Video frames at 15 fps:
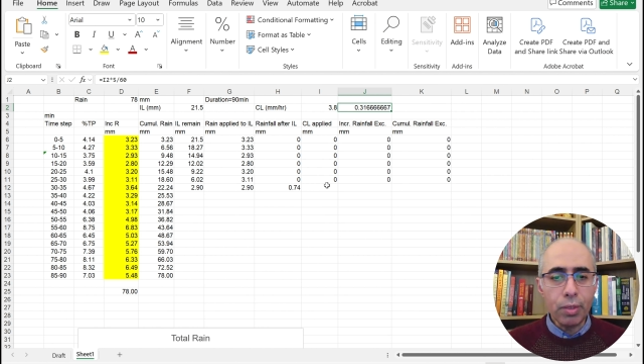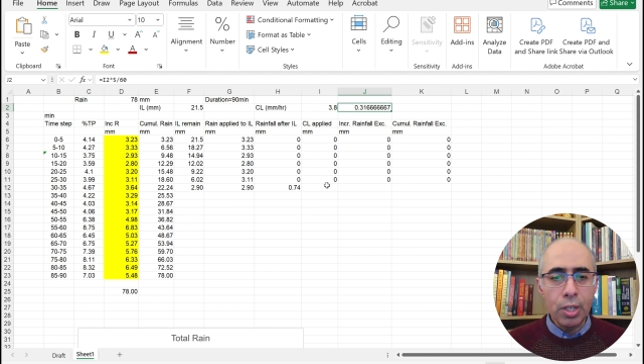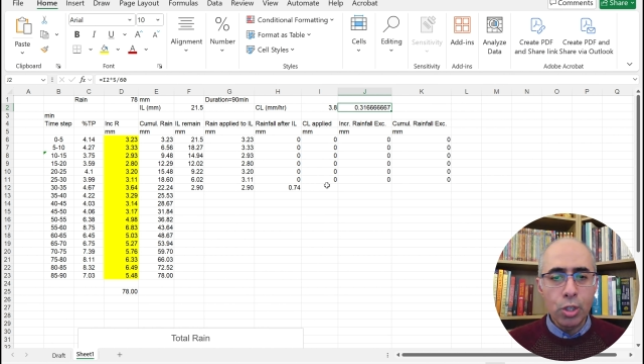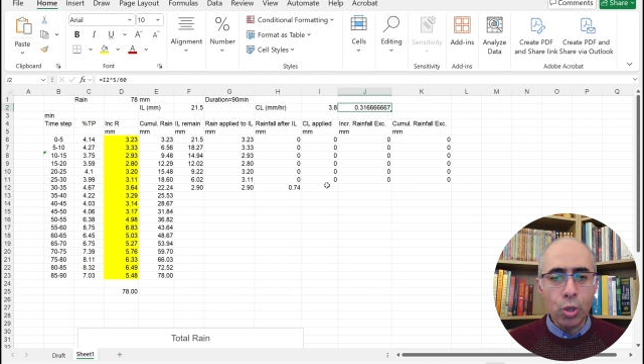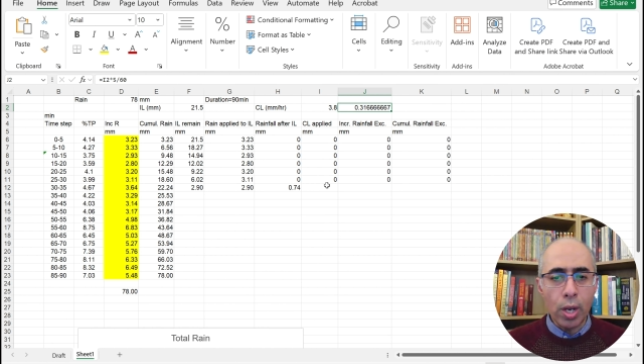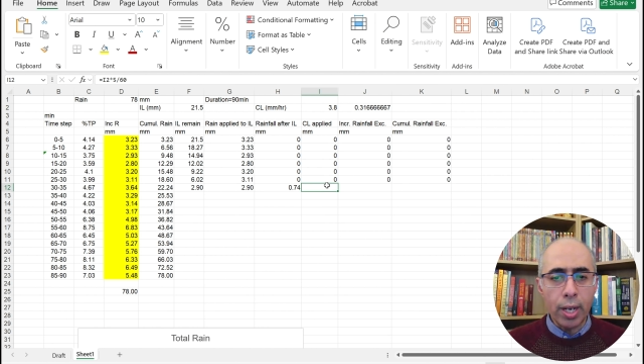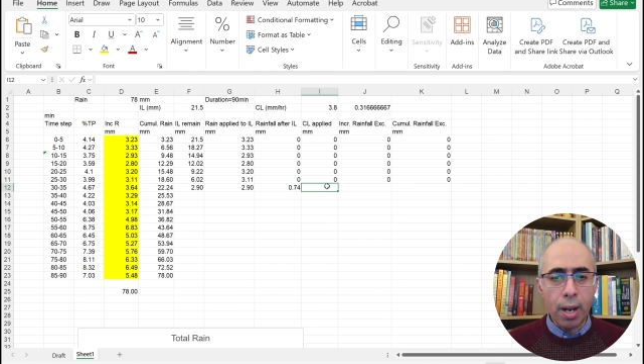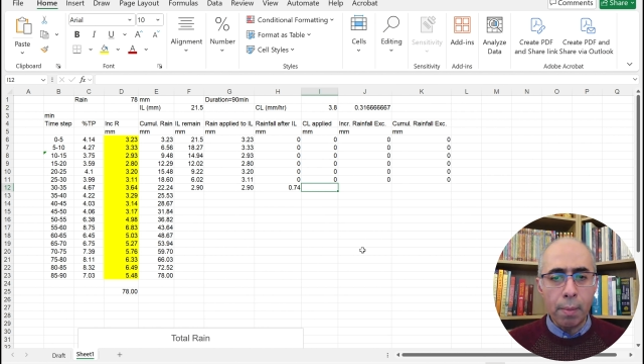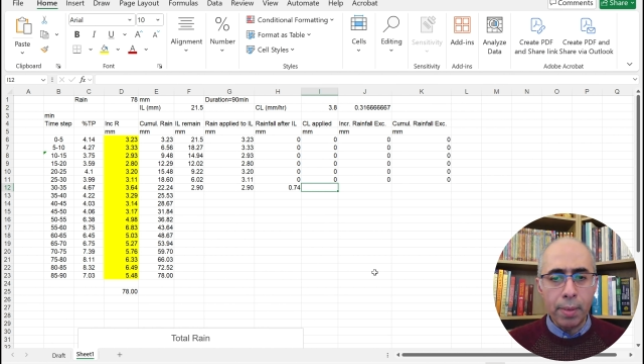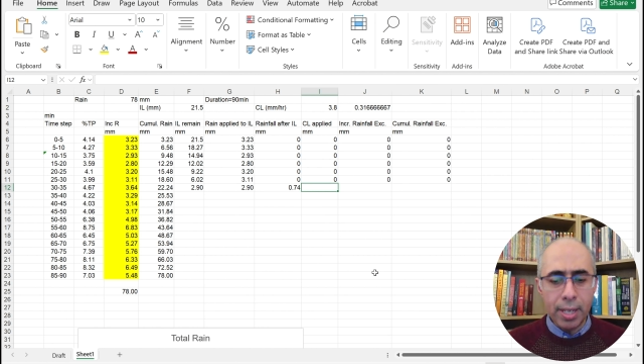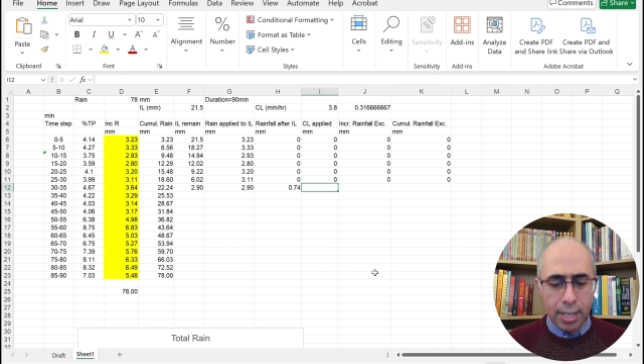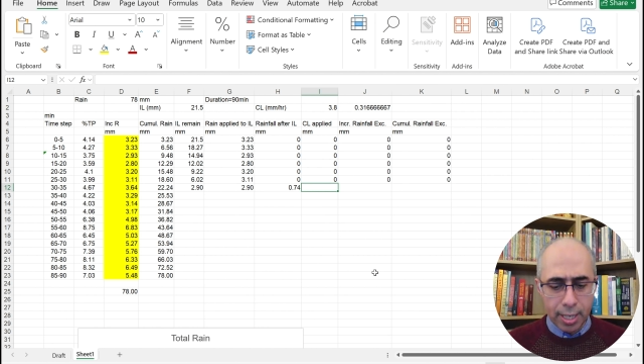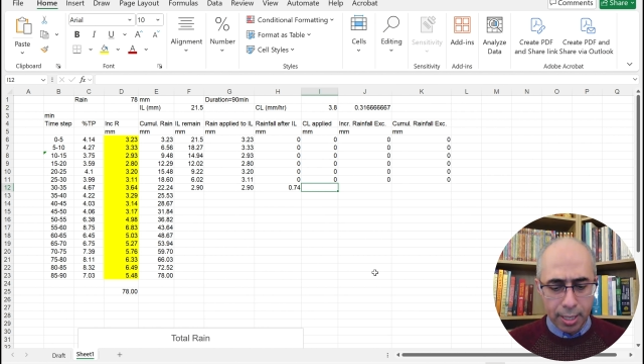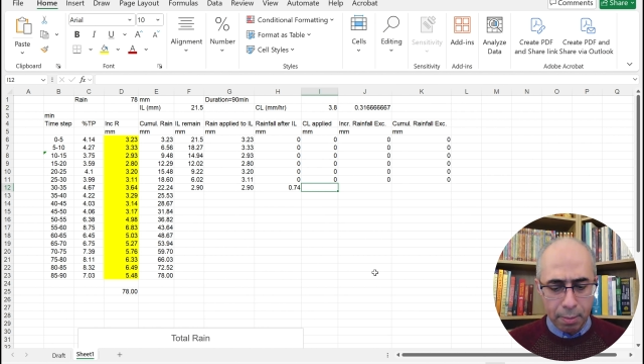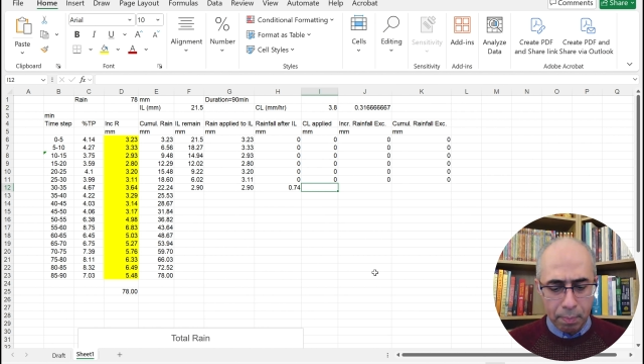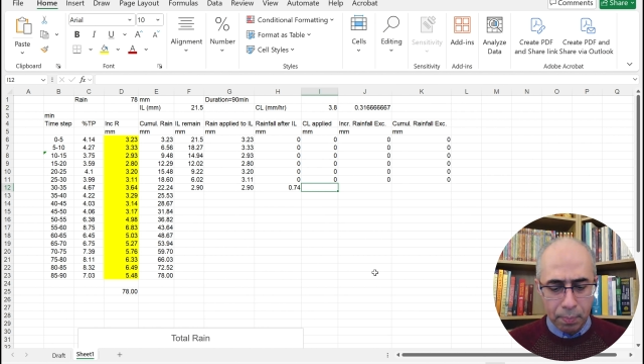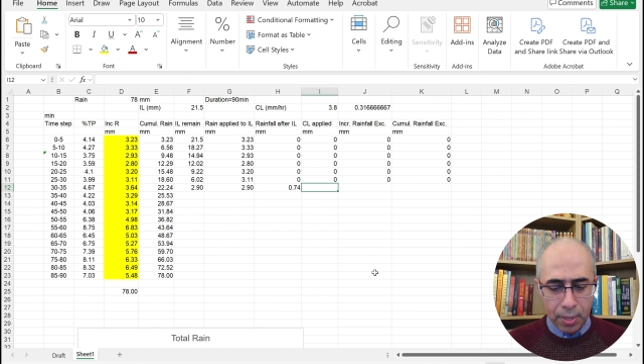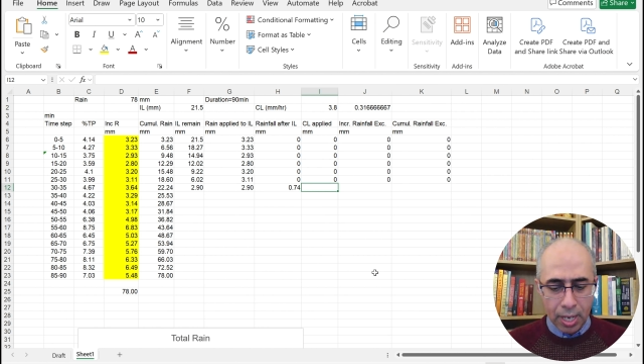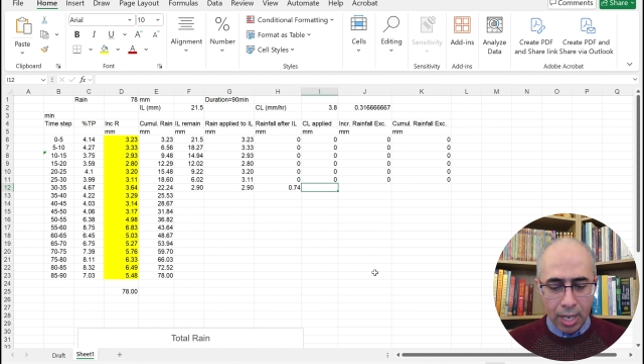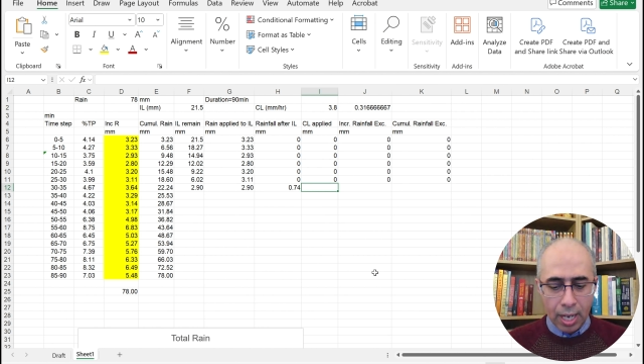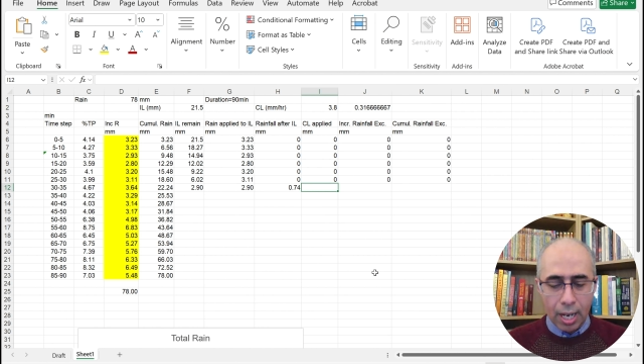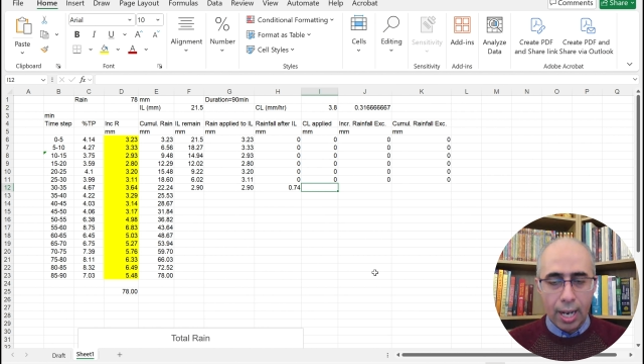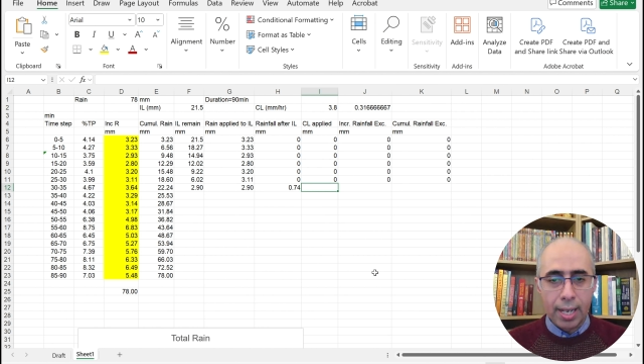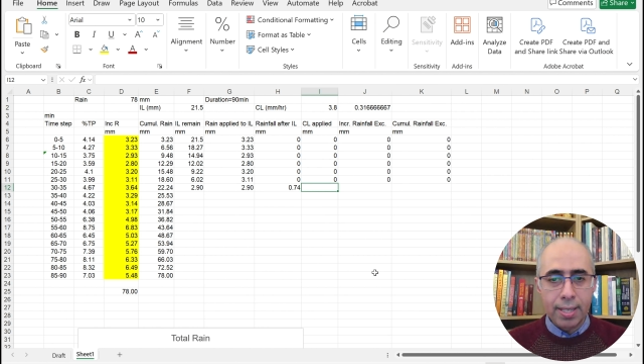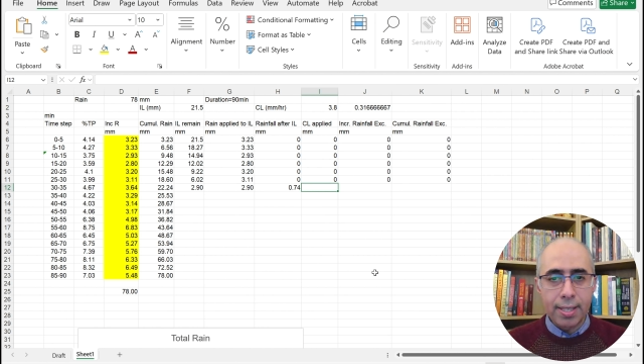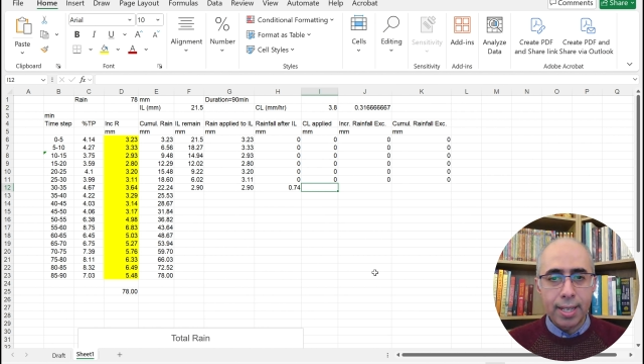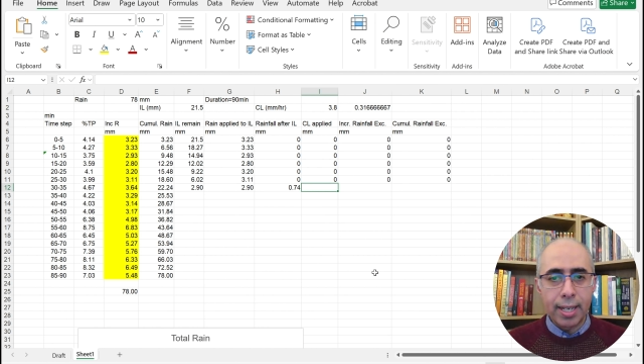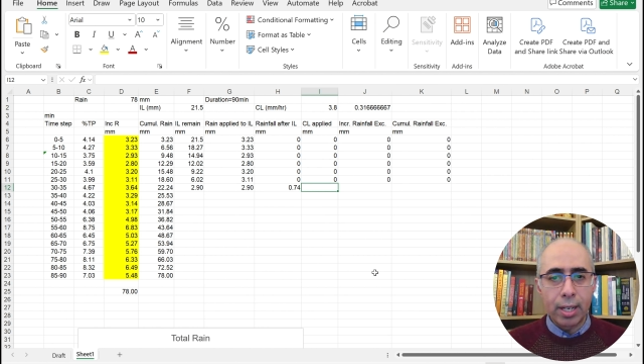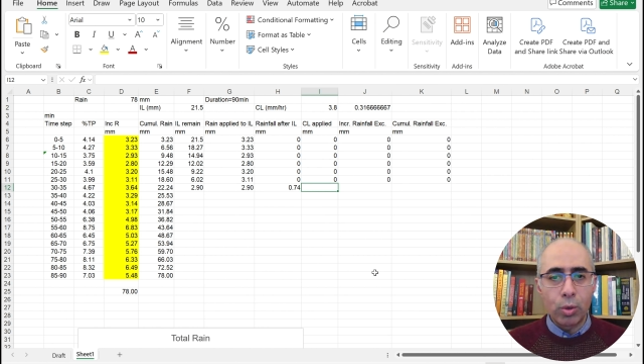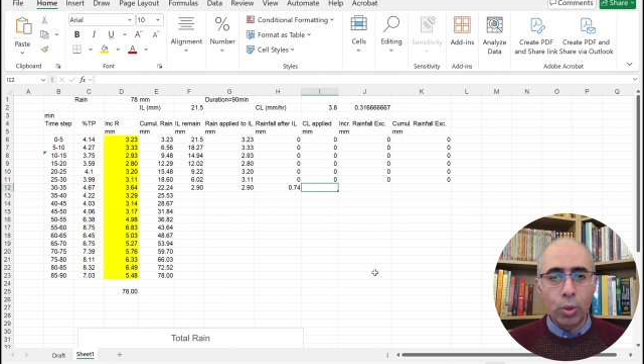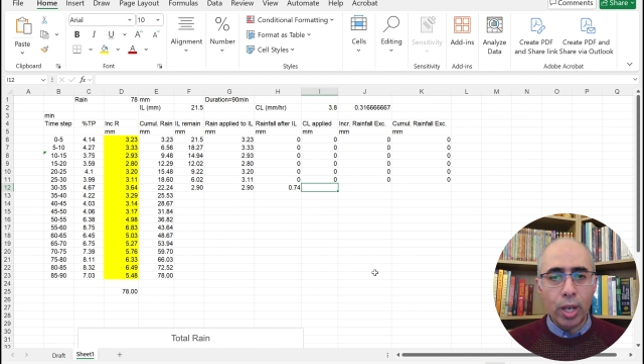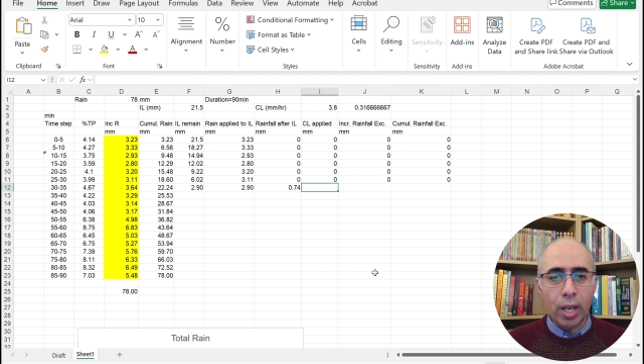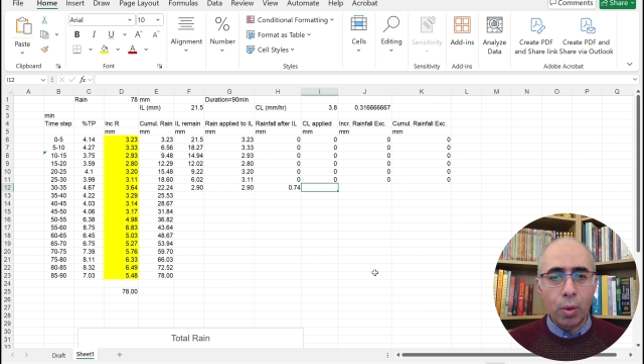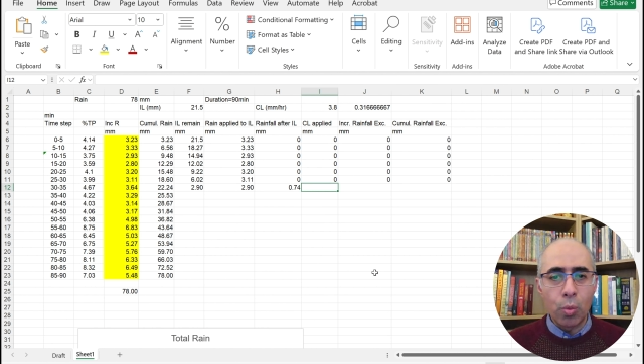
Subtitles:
So I come here, I say that, okay,